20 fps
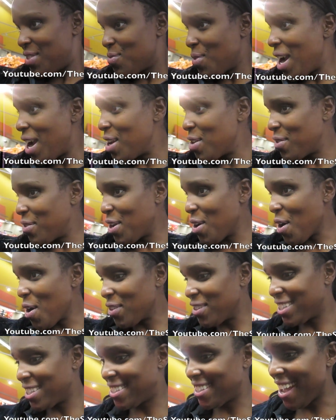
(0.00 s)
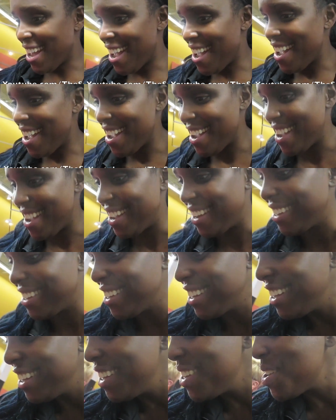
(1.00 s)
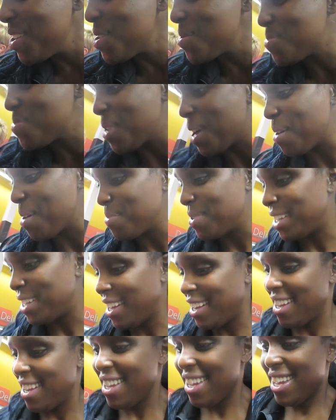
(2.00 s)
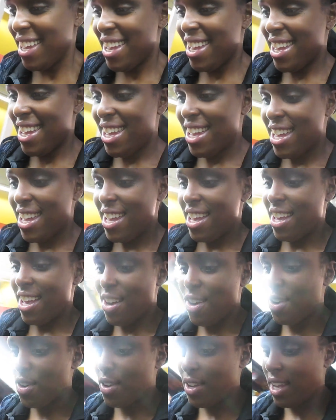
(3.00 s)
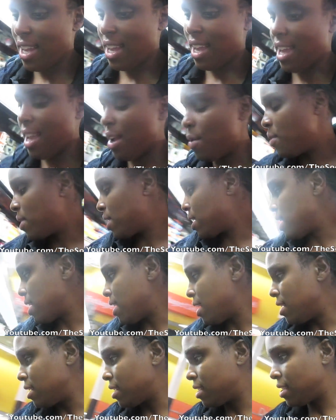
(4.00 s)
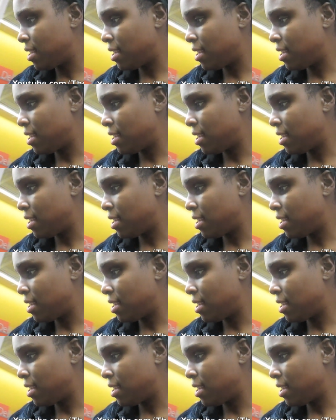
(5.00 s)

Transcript: right over here on the side. Okay, thanks. No problem, honey. Okay, we got